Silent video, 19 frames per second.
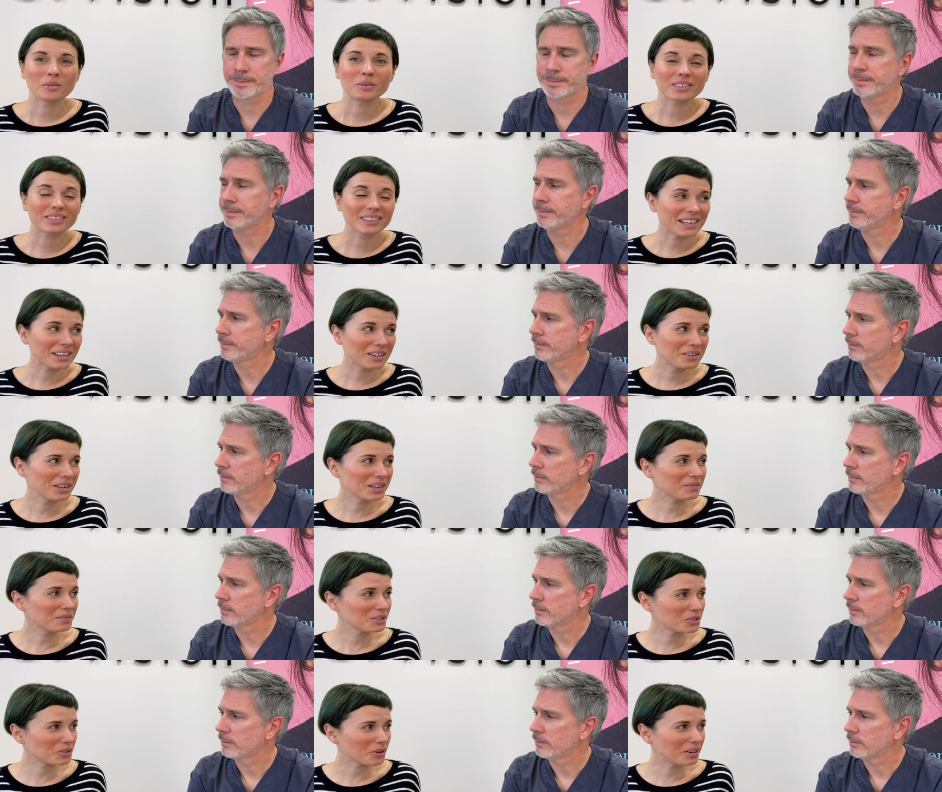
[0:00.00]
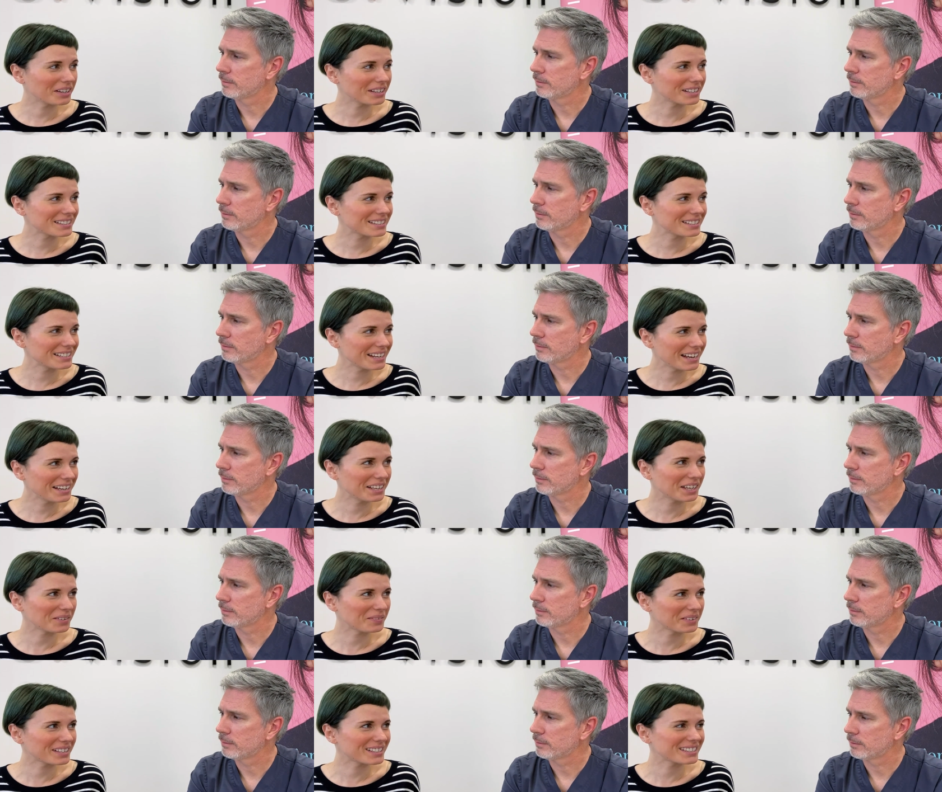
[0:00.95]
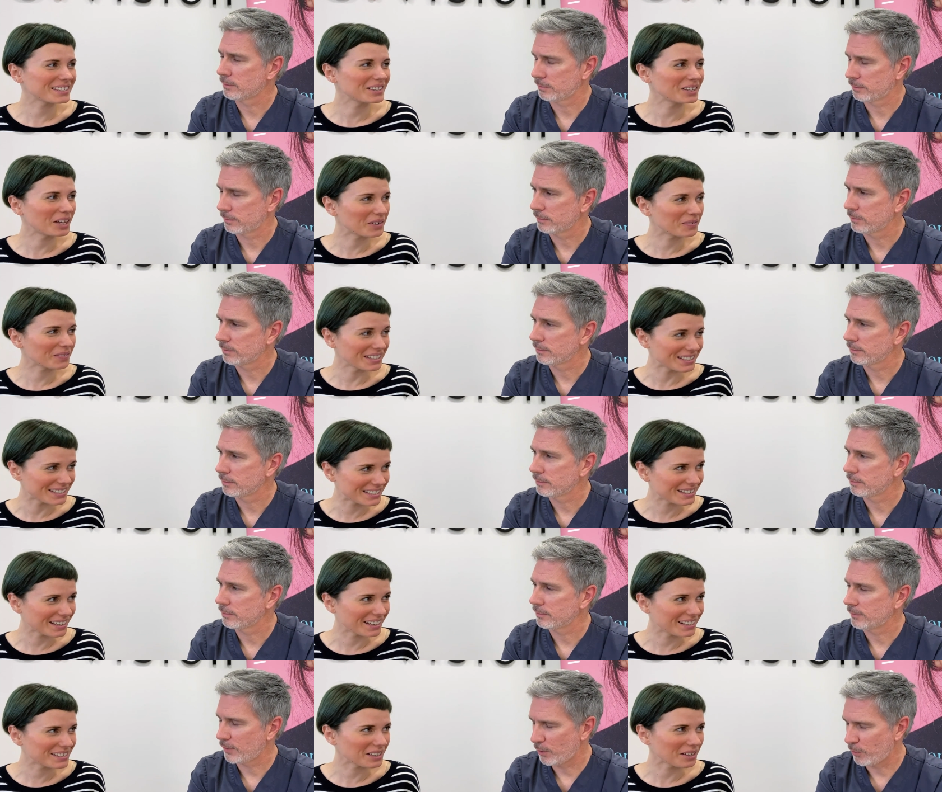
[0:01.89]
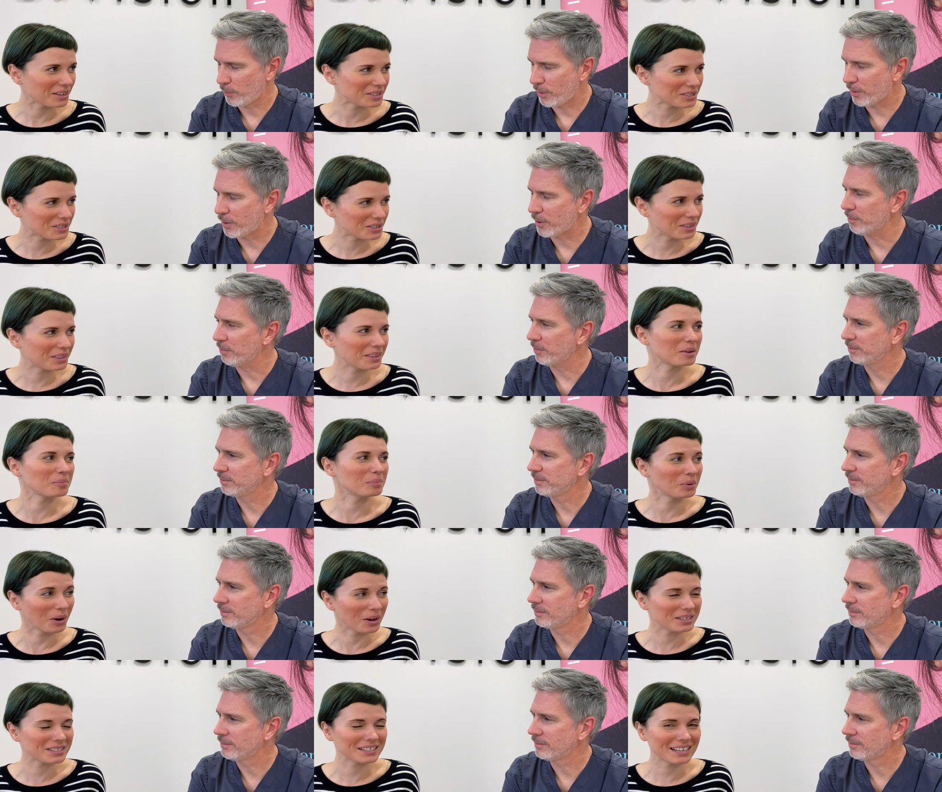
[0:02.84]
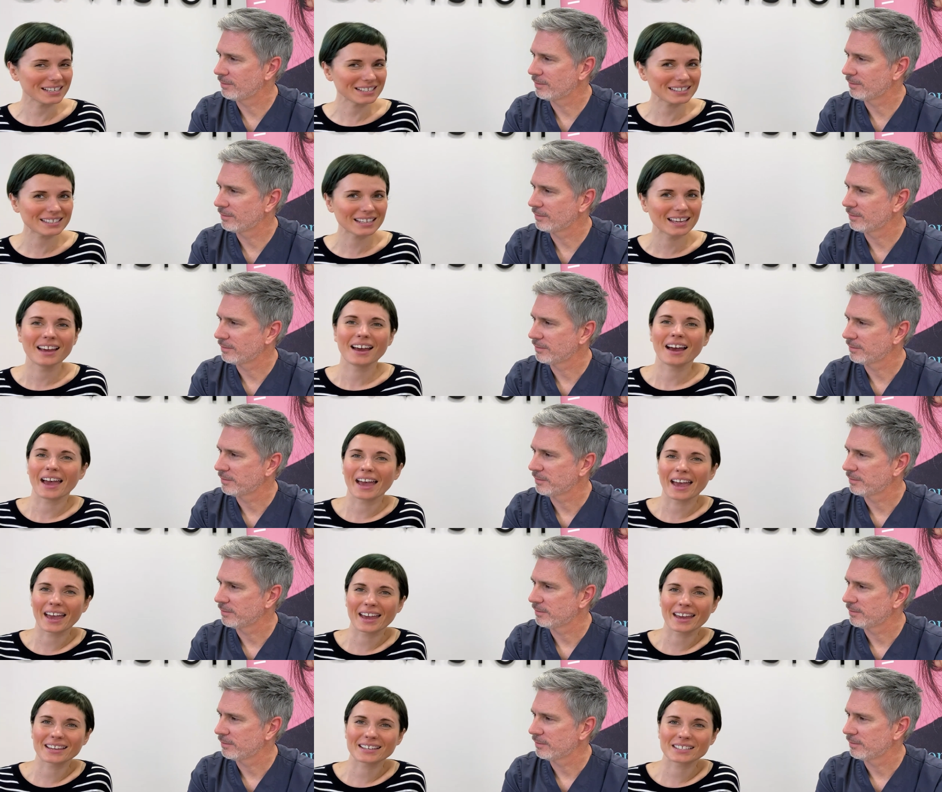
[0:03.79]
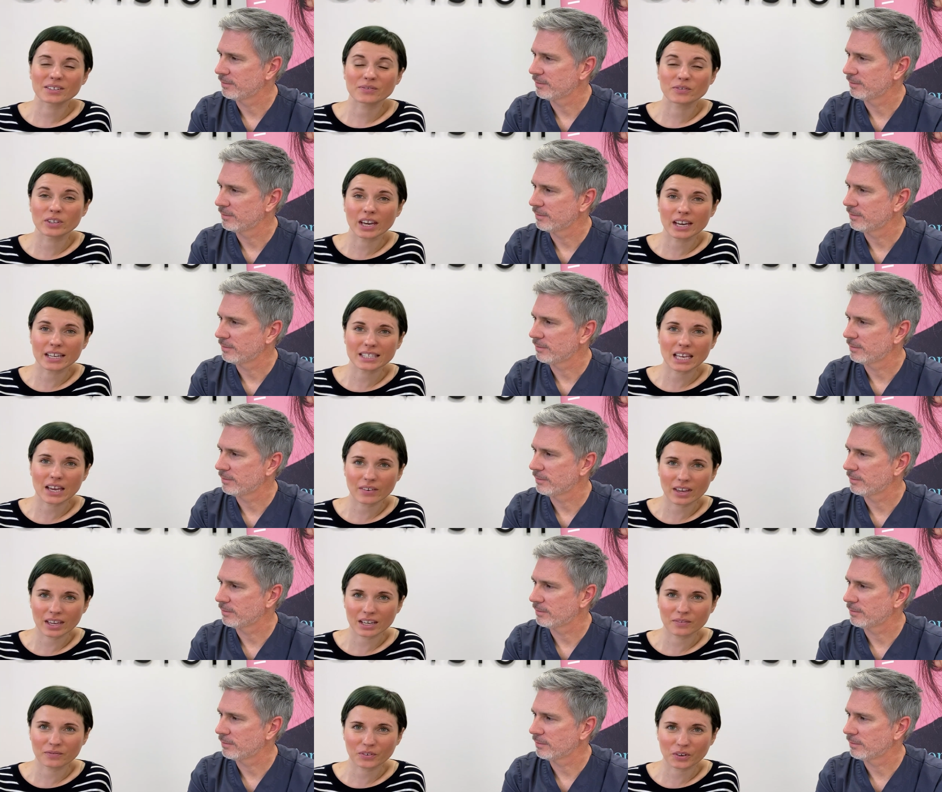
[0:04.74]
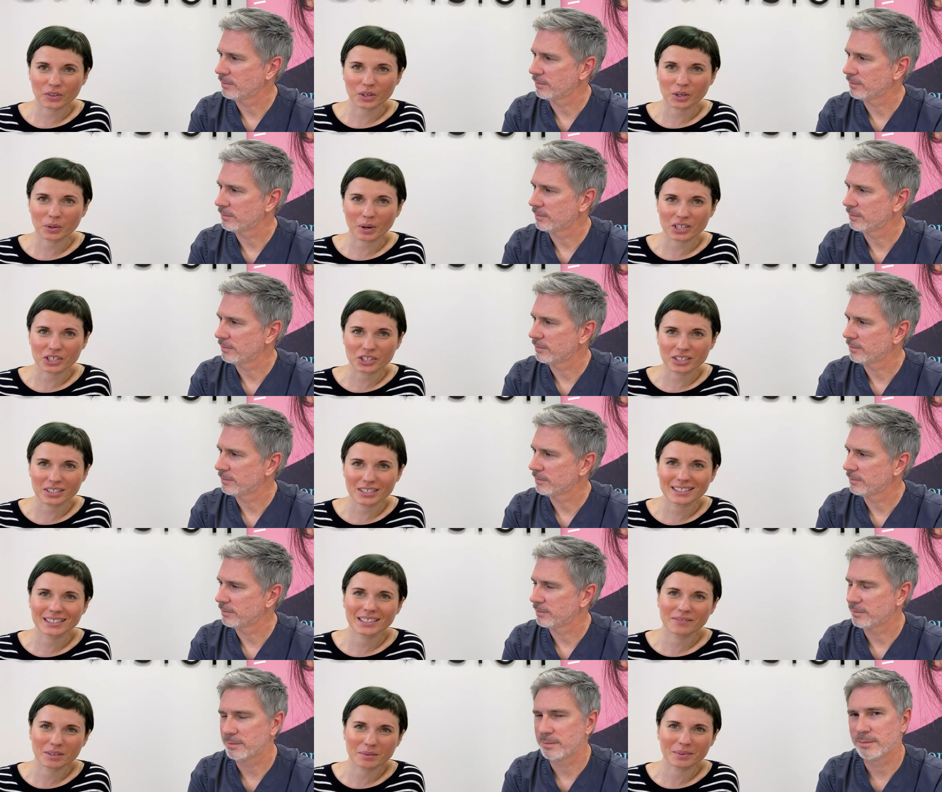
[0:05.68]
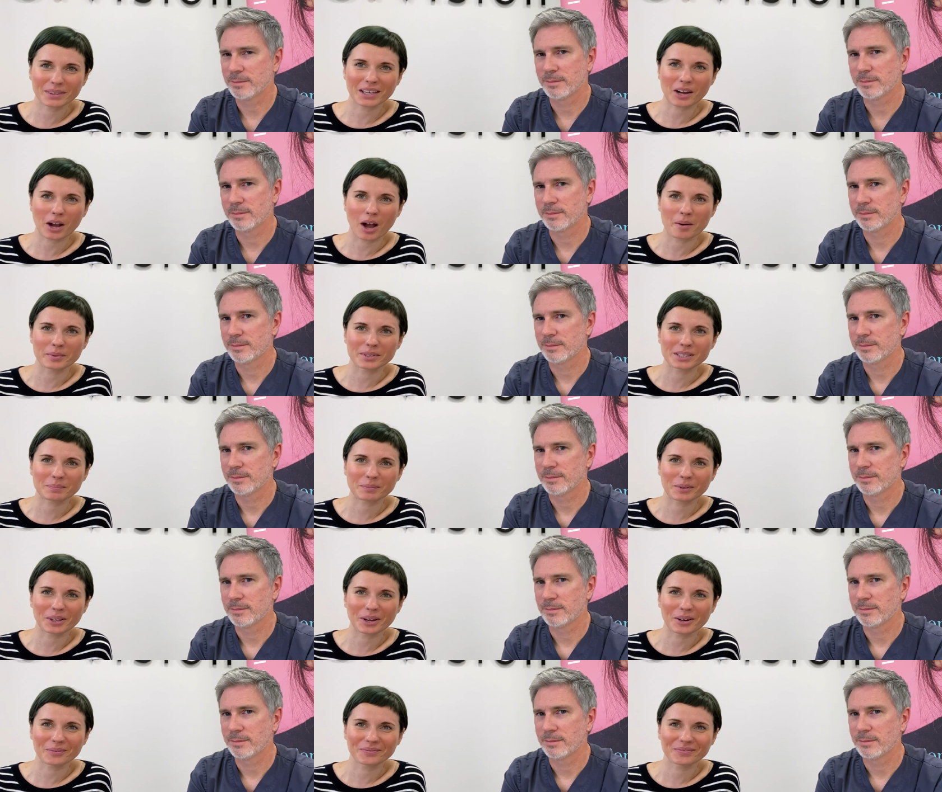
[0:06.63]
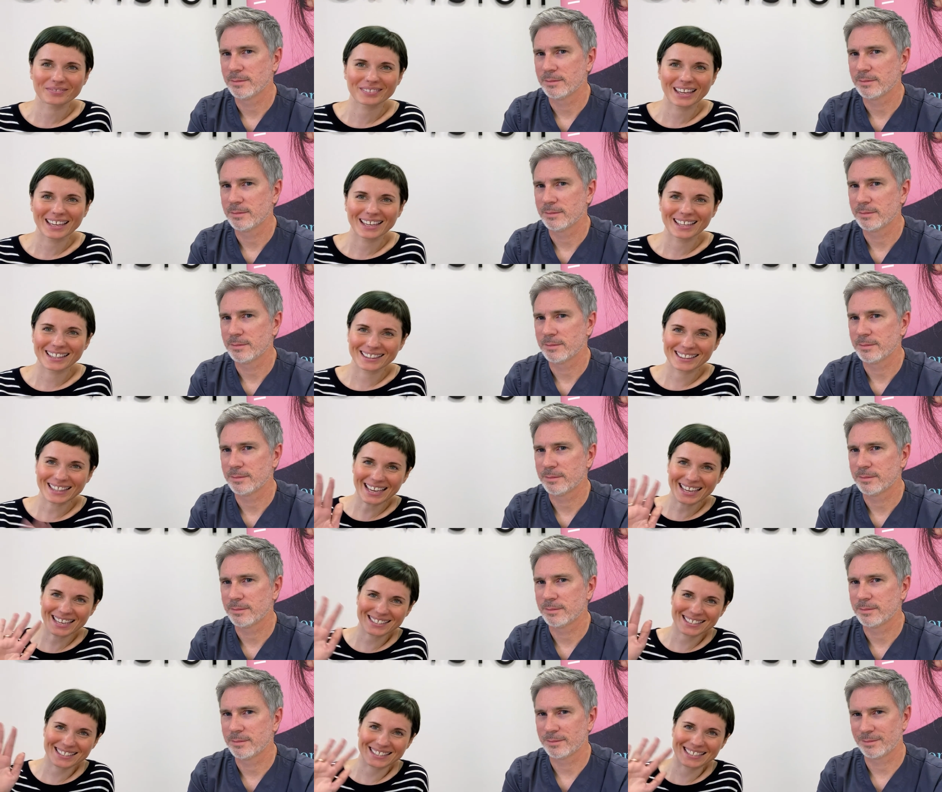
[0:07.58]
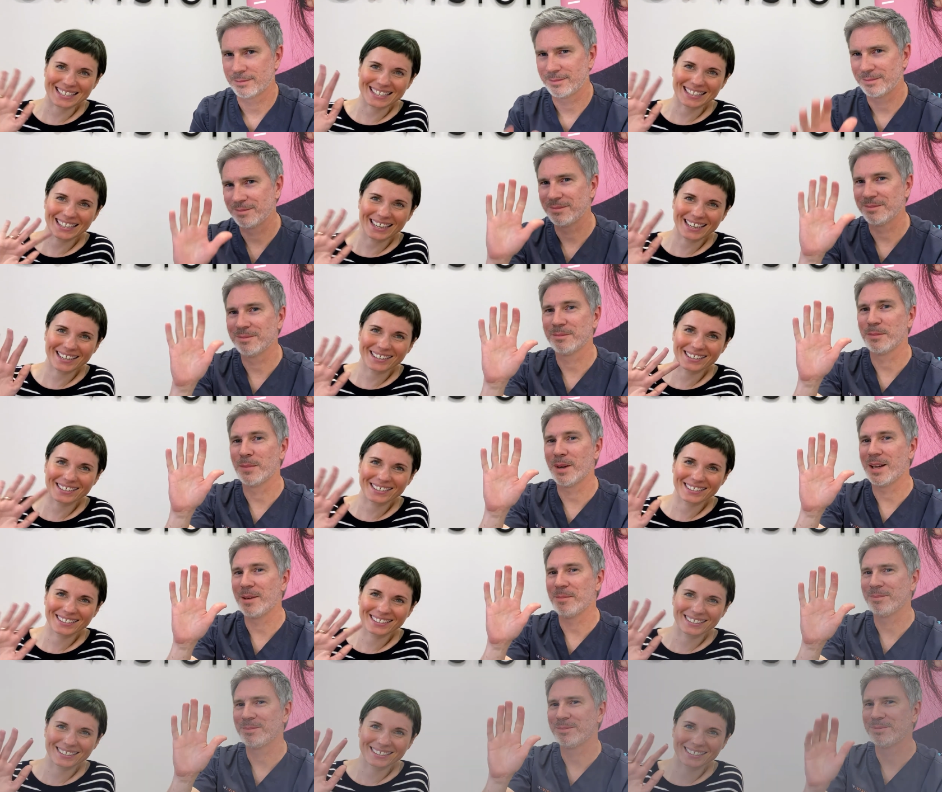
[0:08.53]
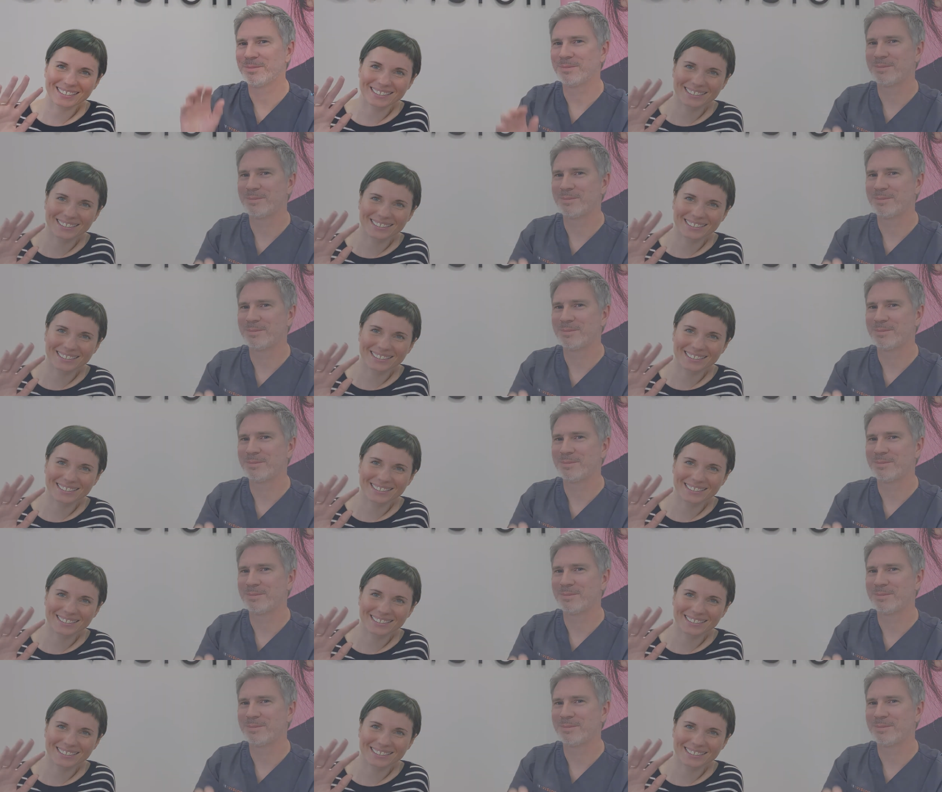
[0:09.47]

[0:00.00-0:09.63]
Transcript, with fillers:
Speaker 1: Well, thank you, Nick, for joining us today and giving us a lot of insights You're onto welcome. the process. And if you guys have any further questions, leave them in the comments below. Thanks. See you later. Bye.